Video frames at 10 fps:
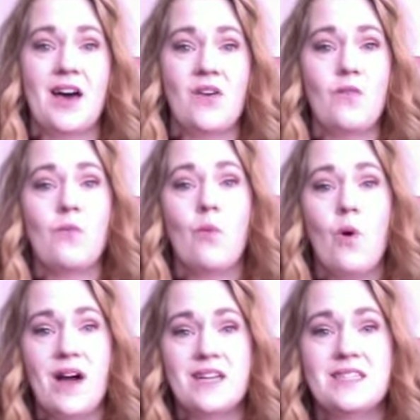of
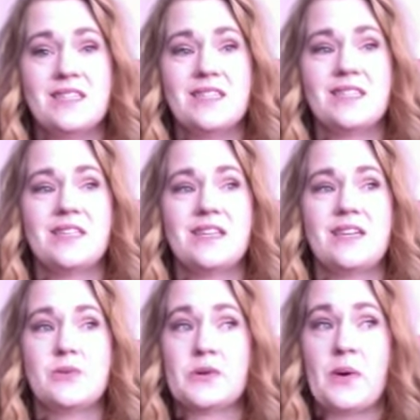what
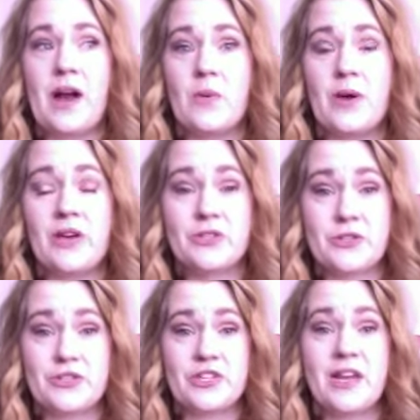is required by your
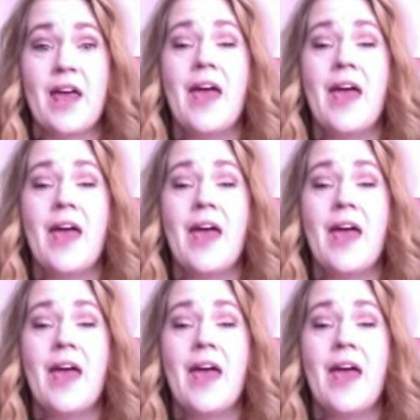surgeon.